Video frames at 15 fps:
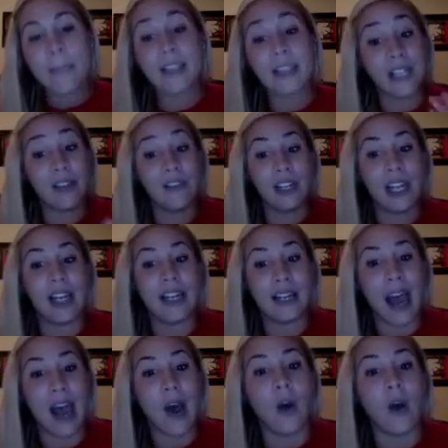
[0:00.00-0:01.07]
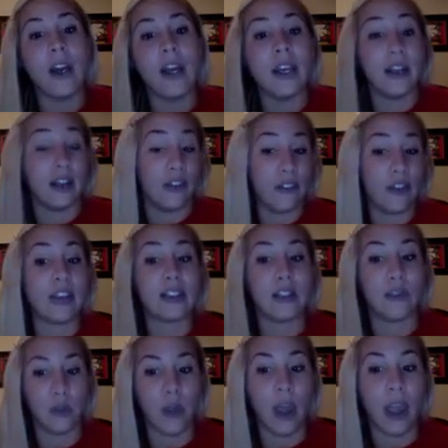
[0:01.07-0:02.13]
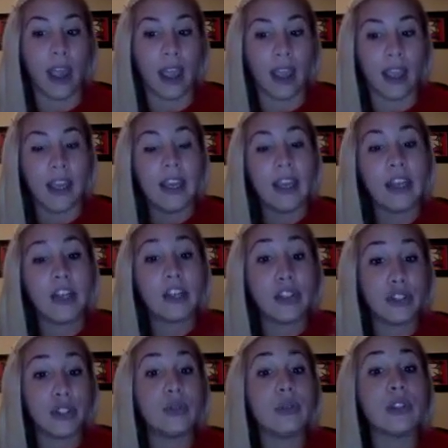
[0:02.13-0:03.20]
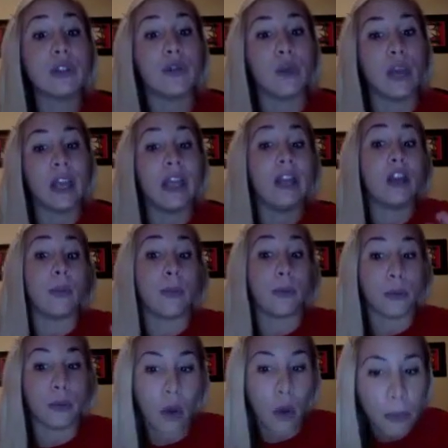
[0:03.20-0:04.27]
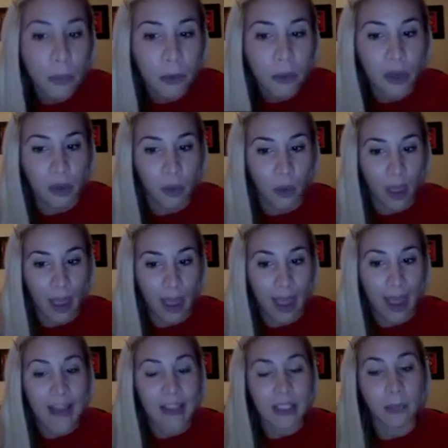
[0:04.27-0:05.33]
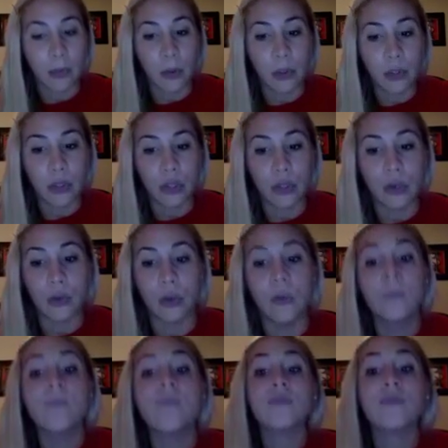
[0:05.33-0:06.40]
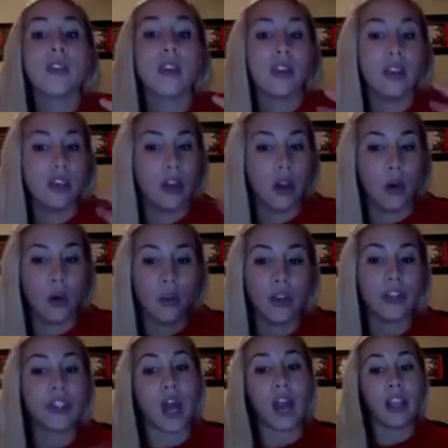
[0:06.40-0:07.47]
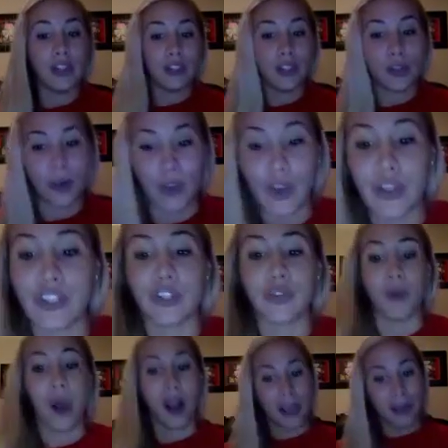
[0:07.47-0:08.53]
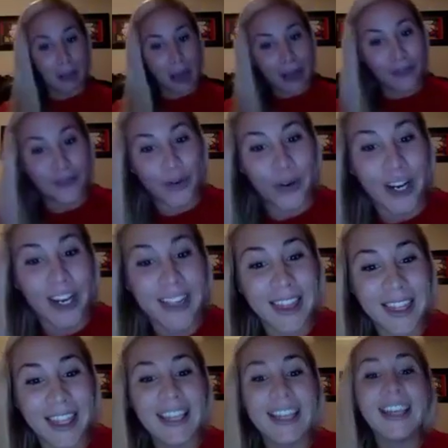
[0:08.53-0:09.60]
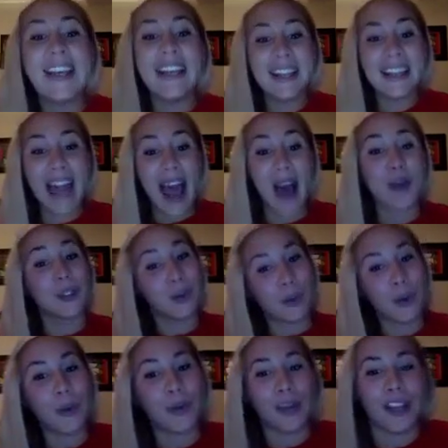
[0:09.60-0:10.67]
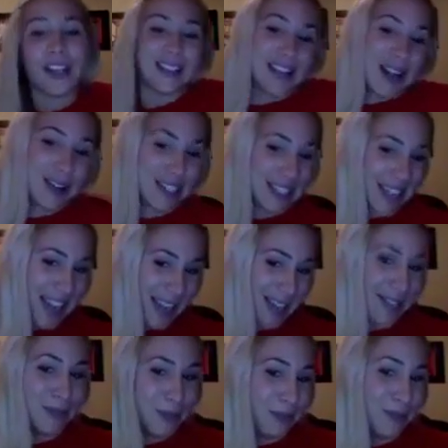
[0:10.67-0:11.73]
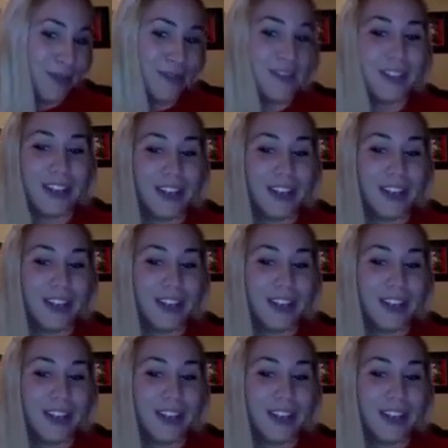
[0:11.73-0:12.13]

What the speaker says: because they've let it out in an effective way, in a conducive way, in an appropriate way, as opposed to, they're talking to you and they're just rocking back and forth. Now it's appropriate because now it's a dance move,